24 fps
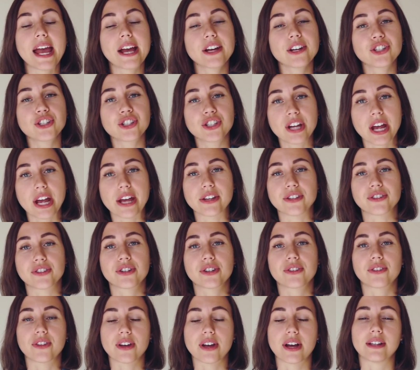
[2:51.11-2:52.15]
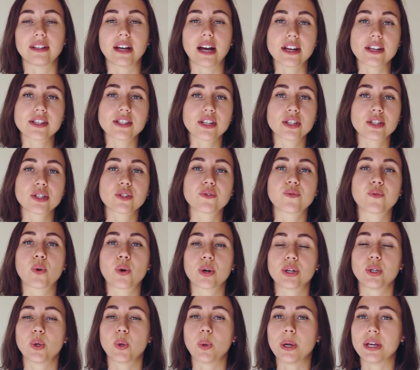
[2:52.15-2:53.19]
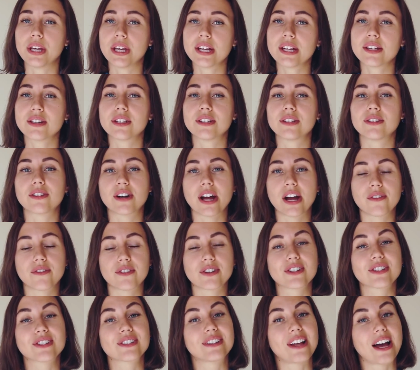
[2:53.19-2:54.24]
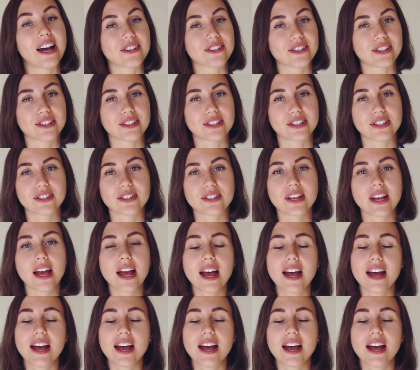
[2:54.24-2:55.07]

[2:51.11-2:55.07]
exchange their license for UAE driver's licenses.